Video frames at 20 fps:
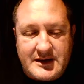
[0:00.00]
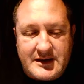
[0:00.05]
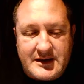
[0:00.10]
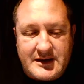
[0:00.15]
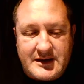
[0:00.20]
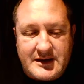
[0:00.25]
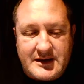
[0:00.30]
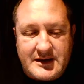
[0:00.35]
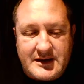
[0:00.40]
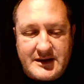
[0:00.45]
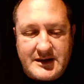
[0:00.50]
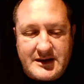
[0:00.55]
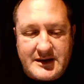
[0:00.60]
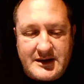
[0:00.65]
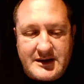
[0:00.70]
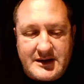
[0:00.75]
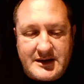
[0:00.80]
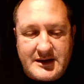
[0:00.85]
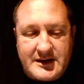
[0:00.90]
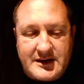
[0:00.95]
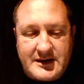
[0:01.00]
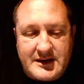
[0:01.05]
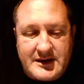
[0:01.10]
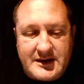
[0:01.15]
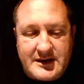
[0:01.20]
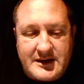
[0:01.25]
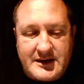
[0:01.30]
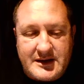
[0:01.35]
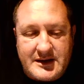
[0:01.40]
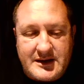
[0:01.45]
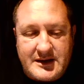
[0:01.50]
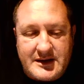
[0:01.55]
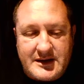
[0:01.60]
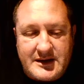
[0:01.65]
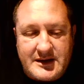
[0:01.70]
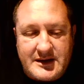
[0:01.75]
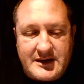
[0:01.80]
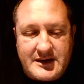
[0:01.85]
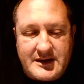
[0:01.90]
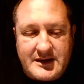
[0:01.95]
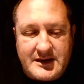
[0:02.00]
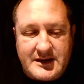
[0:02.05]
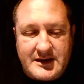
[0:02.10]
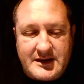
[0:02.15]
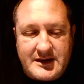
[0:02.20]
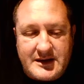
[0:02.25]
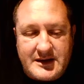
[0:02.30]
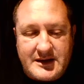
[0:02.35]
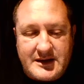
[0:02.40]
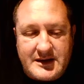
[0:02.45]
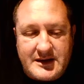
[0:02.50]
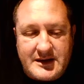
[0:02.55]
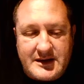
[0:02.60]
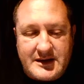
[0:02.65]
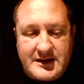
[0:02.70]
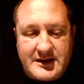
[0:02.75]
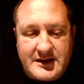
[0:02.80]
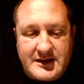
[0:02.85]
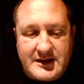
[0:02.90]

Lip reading: Because now we have a message being spread around the country